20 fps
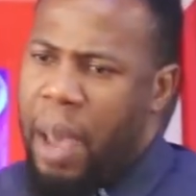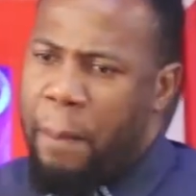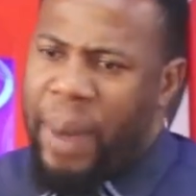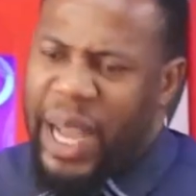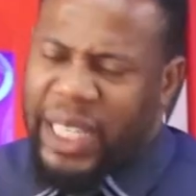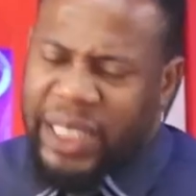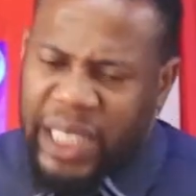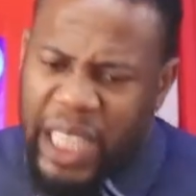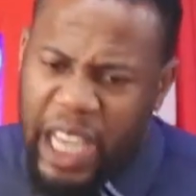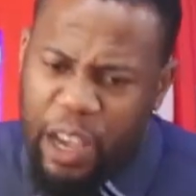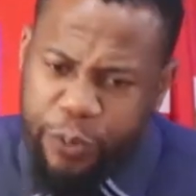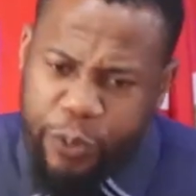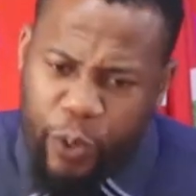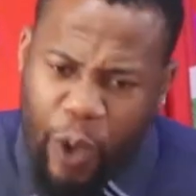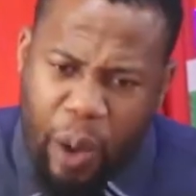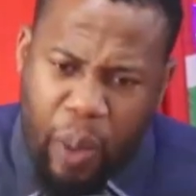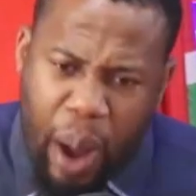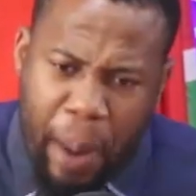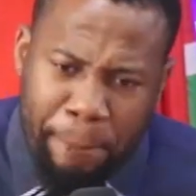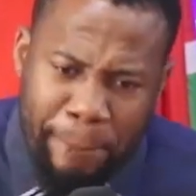But if
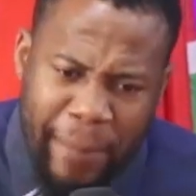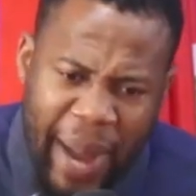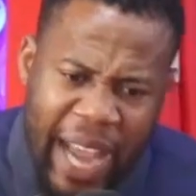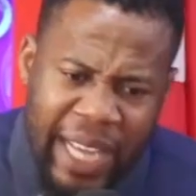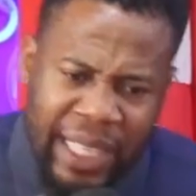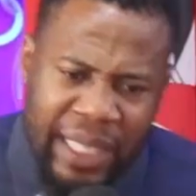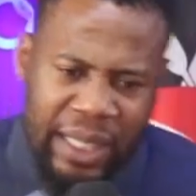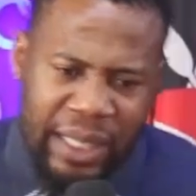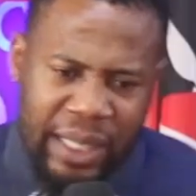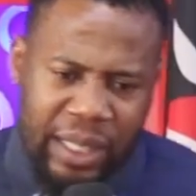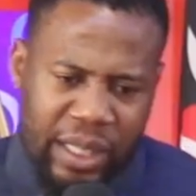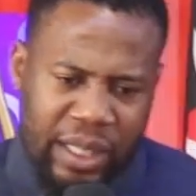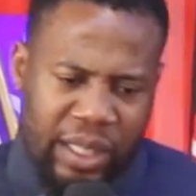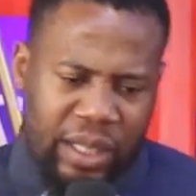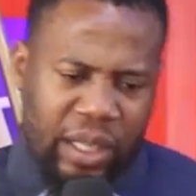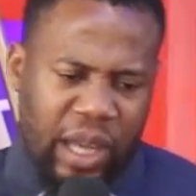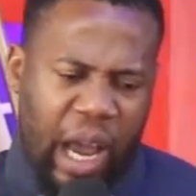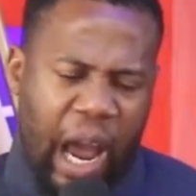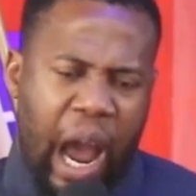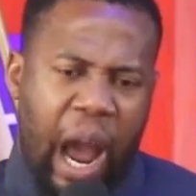our
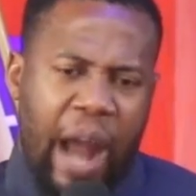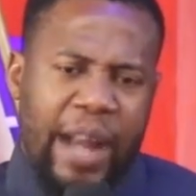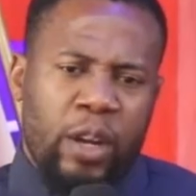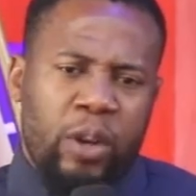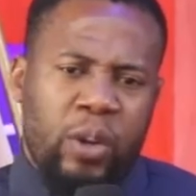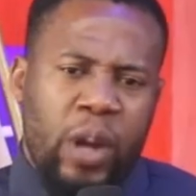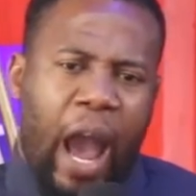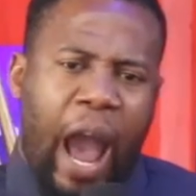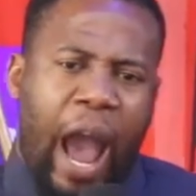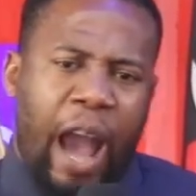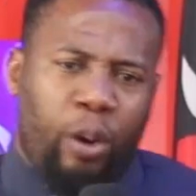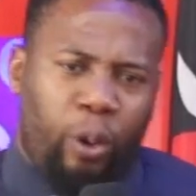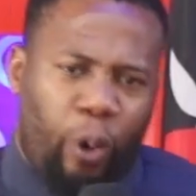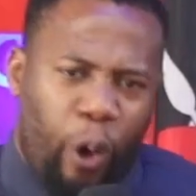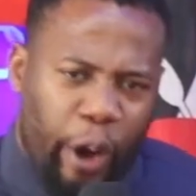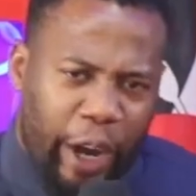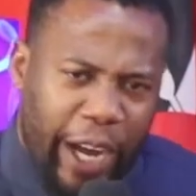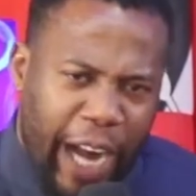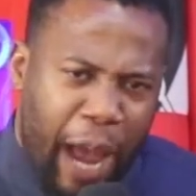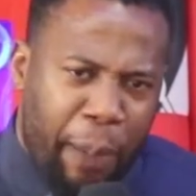minds are, are
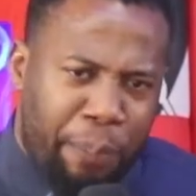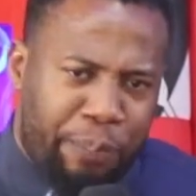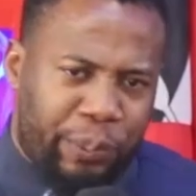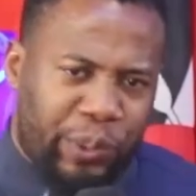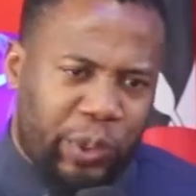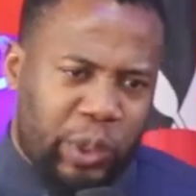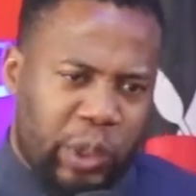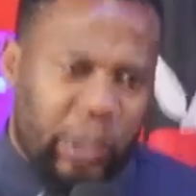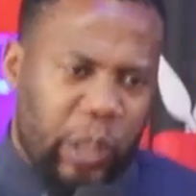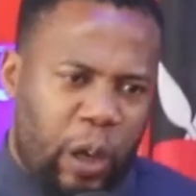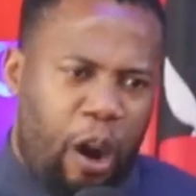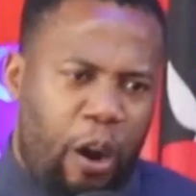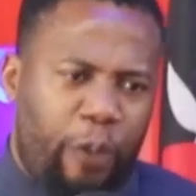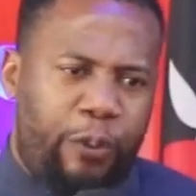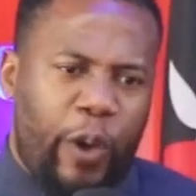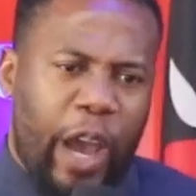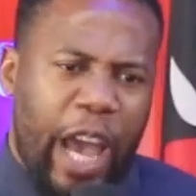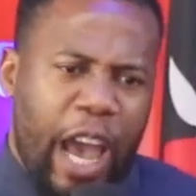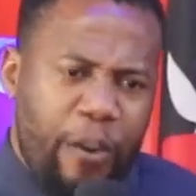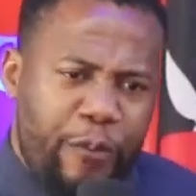corrupt of
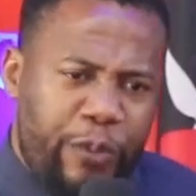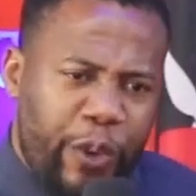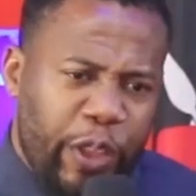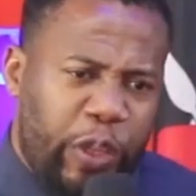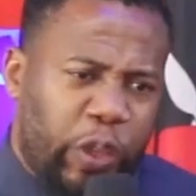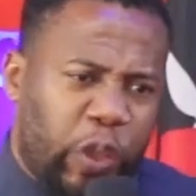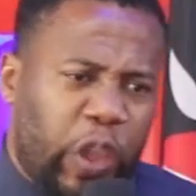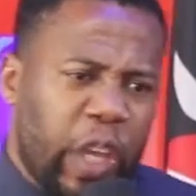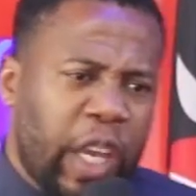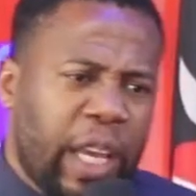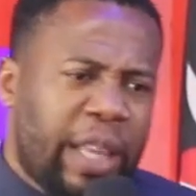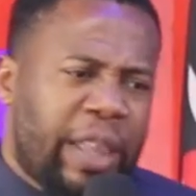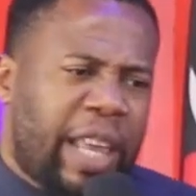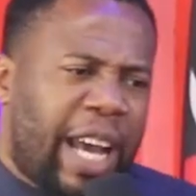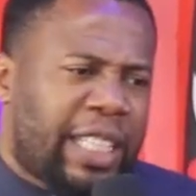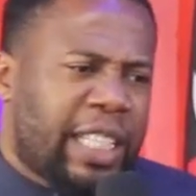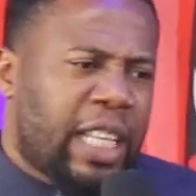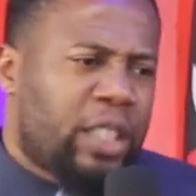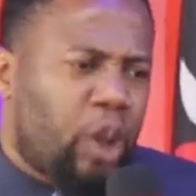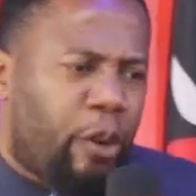everything
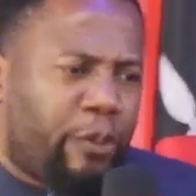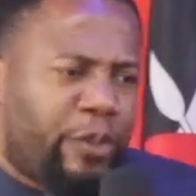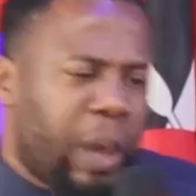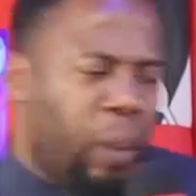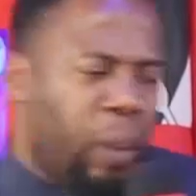that is of